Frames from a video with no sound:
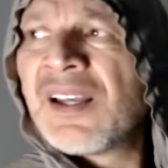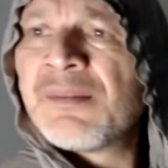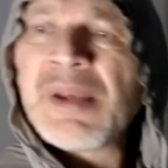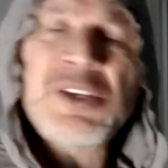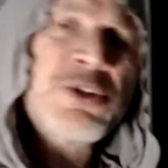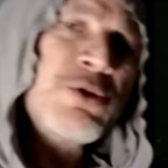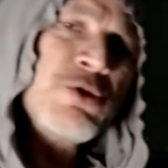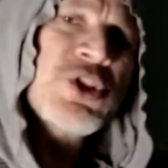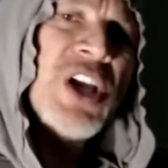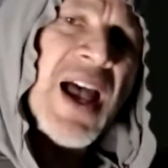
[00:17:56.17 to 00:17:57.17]
Make sure you
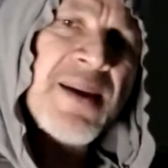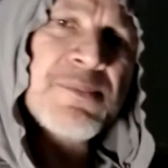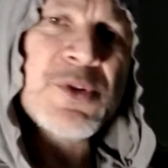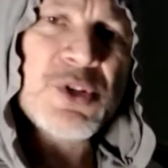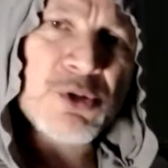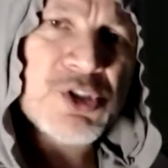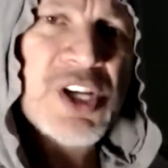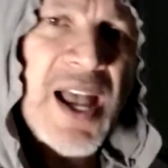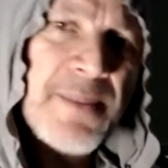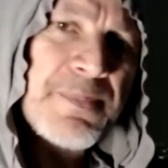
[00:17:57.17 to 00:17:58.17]
shop. When you go
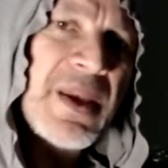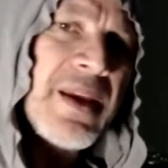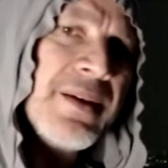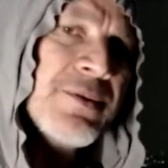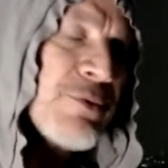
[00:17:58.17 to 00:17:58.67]
shopping,